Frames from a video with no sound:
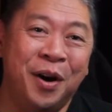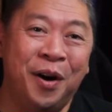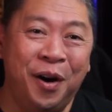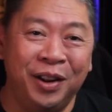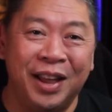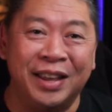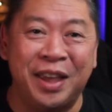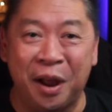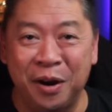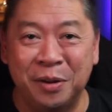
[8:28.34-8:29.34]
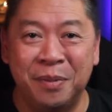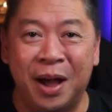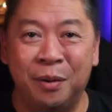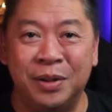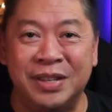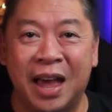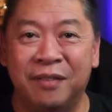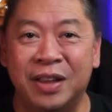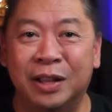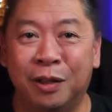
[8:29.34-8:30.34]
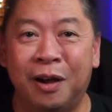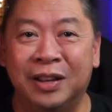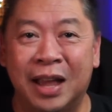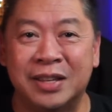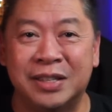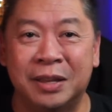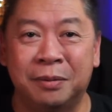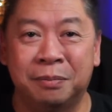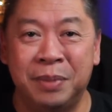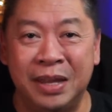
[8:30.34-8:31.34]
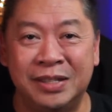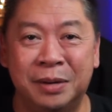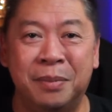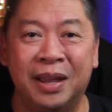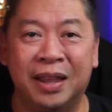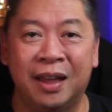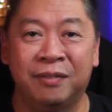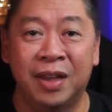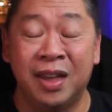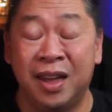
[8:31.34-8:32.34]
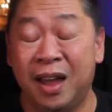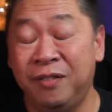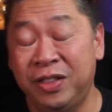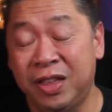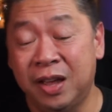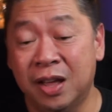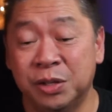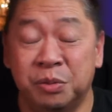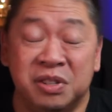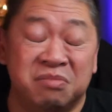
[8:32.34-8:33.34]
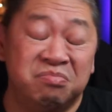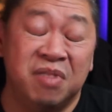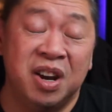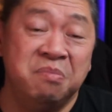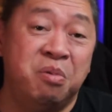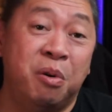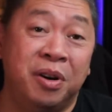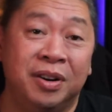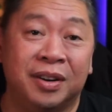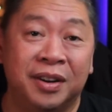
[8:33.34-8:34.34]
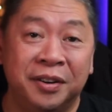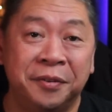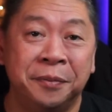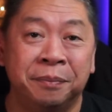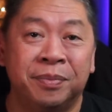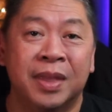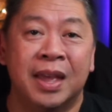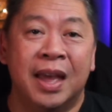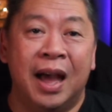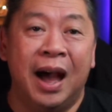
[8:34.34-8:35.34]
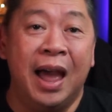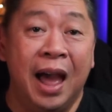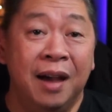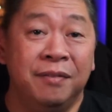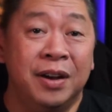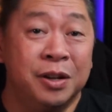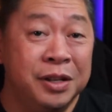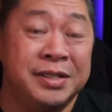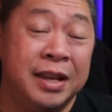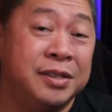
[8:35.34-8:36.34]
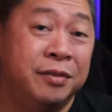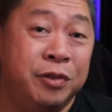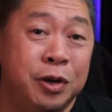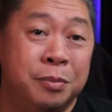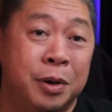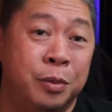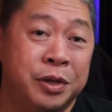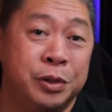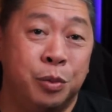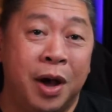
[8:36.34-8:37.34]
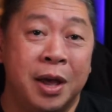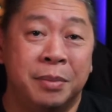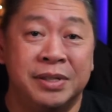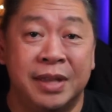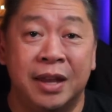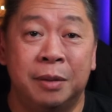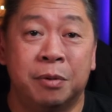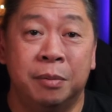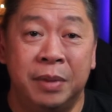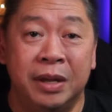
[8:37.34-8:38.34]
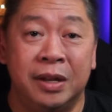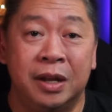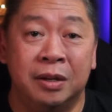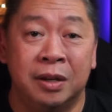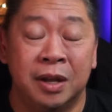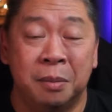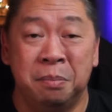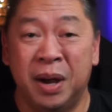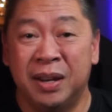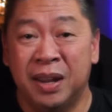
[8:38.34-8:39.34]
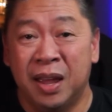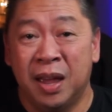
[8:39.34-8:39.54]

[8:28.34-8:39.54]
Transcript: all I cared about was having a long lasting peace in my life. Everything else was unimportant. I have a good sense of humor, which is why I'm a stand up comedian, but